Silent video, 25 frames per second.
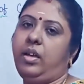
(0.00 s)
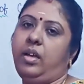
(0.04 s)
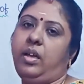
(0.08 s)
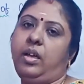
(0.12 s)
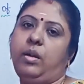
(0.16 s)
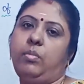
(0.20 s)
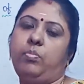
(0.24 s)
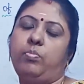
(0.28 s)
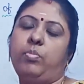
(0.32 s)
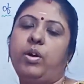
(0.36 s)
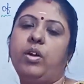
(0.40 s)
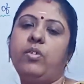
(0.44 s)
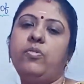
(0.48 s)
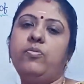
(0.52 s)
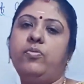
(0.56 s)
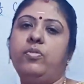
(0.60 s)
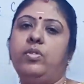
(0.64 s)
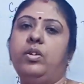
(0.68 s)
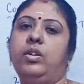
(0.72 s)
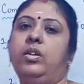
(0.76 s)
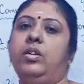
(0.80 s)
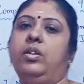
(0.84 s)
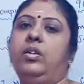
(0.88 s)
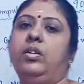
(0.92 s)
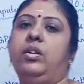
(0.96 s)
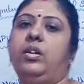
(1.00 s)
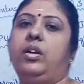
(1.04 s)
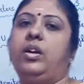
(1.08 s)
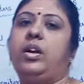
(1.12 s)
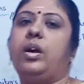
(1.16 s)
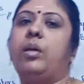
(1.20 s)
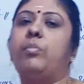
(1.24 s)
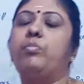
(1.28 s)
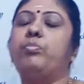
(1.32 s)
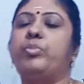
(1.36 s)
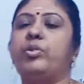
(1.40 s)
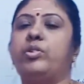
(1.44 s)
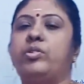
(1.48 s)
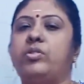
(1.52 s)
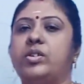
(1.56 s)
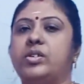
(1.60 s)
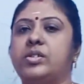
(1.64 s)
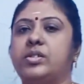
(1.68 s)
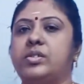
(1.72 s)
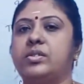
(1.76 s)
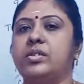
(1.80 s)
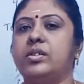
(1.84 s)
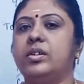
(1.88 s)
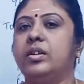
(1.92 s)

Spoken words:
help of computers.